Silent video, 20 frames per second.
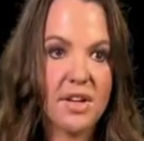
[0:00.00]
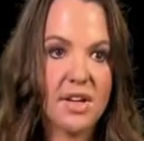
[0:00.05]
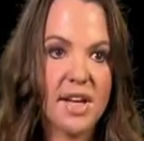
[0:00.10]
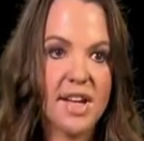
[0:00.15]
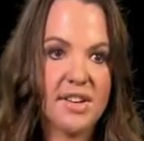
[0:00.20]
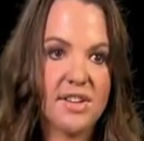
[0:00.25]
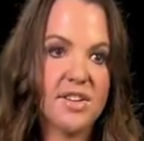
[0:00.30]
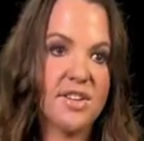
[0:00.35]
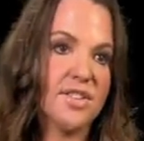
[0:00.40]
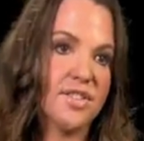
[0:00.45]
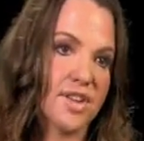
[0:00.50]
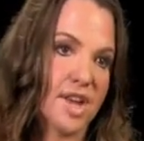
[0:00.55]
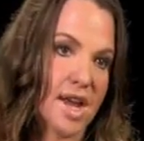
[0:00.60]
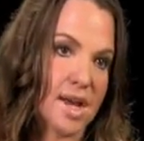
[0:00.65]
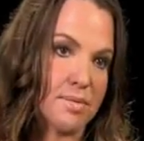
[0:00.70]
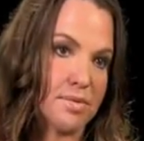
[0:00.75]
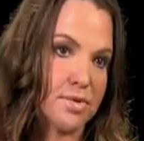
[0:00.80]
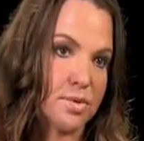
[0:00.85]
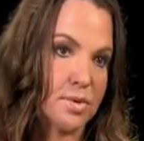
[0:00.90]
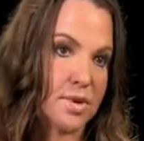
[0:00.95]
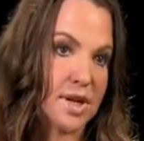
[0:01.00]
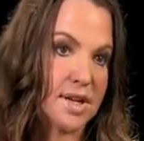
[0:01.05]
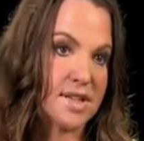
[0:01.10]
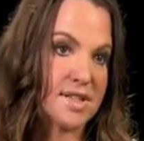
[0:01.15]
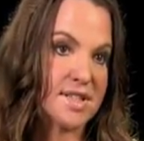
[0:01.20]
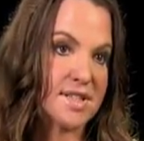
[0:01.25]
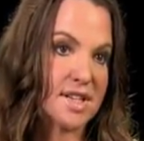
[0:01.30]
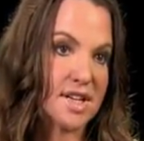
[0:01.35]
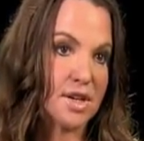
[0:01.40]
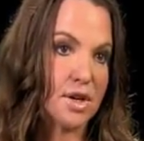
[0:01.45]
than let it escape through an
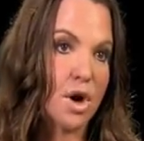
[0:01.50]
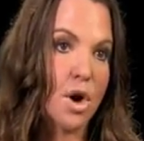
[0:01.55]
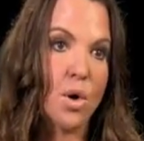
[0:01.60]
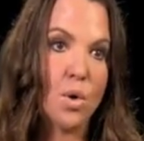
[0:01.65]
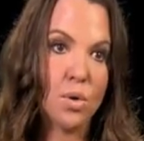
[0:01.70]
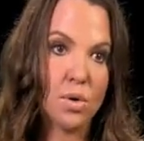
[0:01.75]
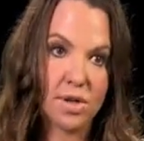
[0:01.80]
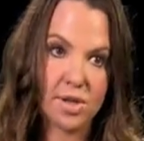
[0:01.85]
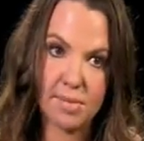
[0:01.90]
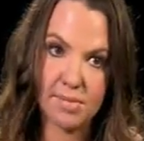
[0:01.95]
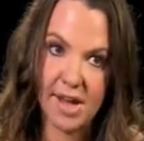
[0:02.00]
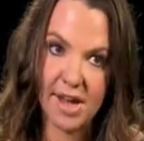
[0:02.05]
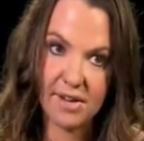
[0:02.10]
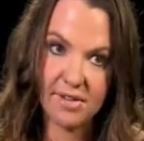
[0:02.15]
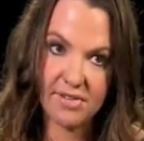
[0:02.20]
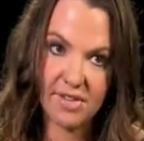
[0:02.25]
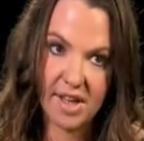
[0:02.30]
unseen hole in a back